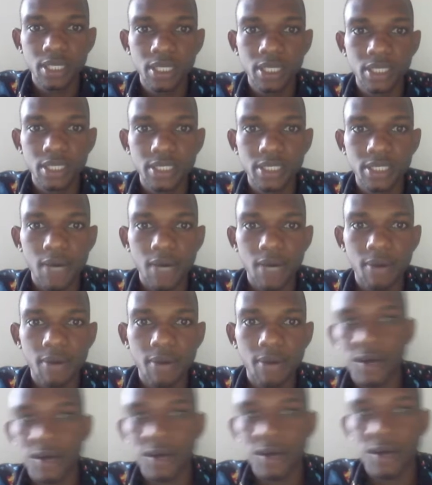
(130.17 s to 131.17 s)
take our
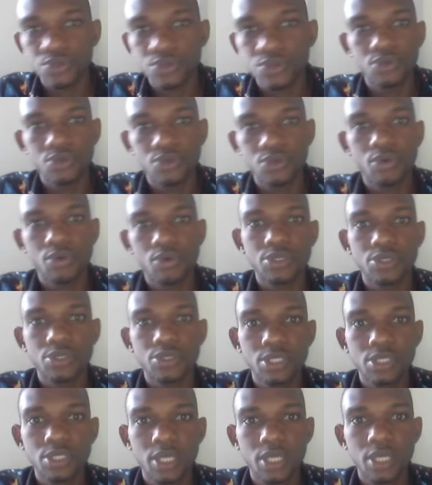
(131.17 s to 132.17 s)
mouse
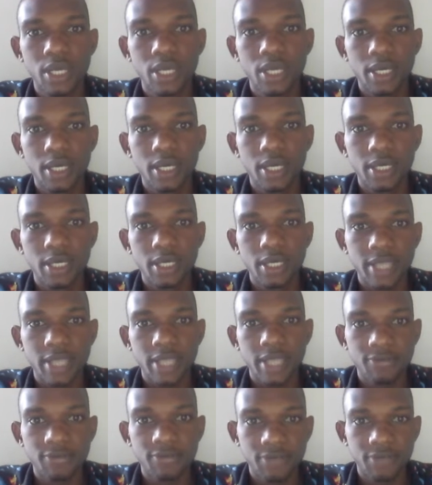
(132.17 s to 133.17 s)
towards
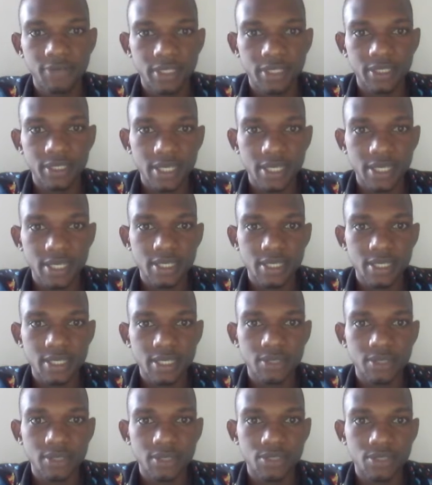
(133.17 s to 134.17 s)
that vertex
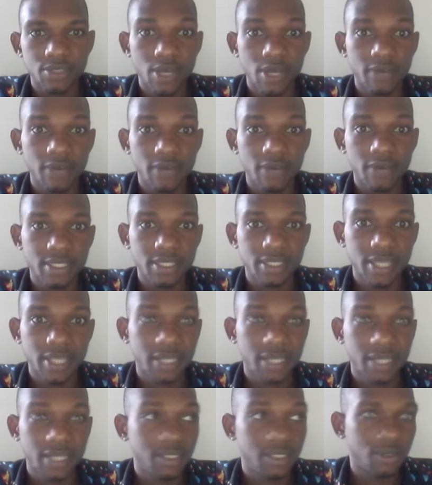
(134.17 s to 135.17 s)
again until we have that
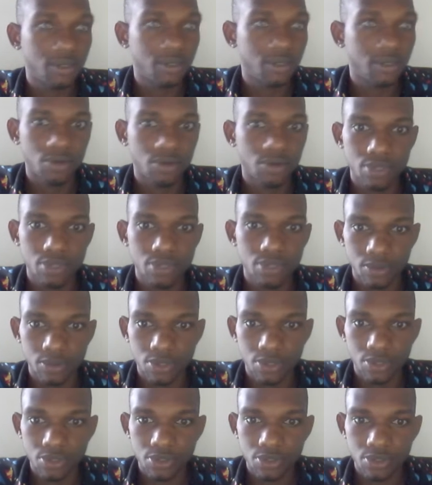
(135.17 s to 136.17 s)
tiny cross, and
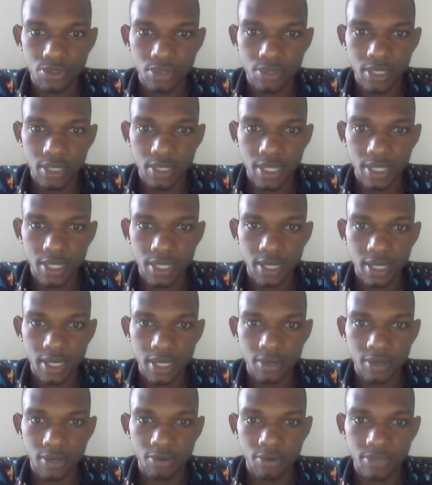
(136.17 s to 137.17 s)
we're just going to click
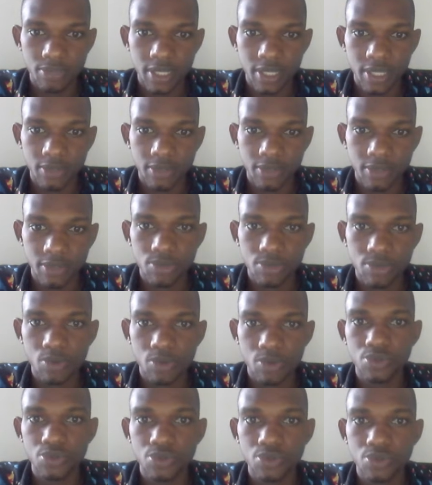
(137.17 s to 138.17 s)
and come down. That's when
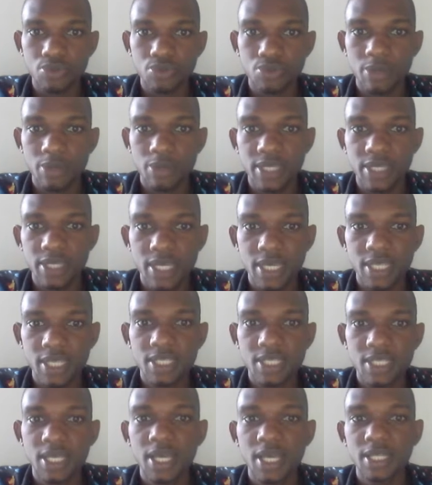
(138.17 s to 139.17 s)
we want to
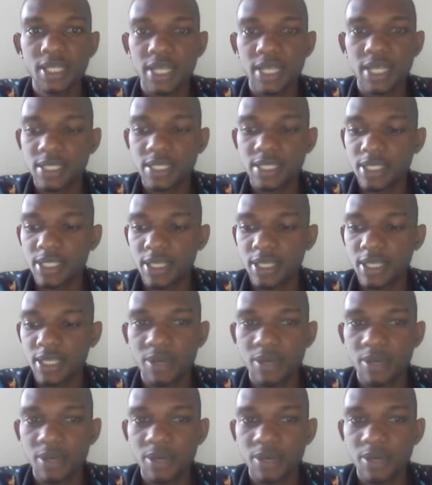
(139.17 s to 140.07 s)
replicate that same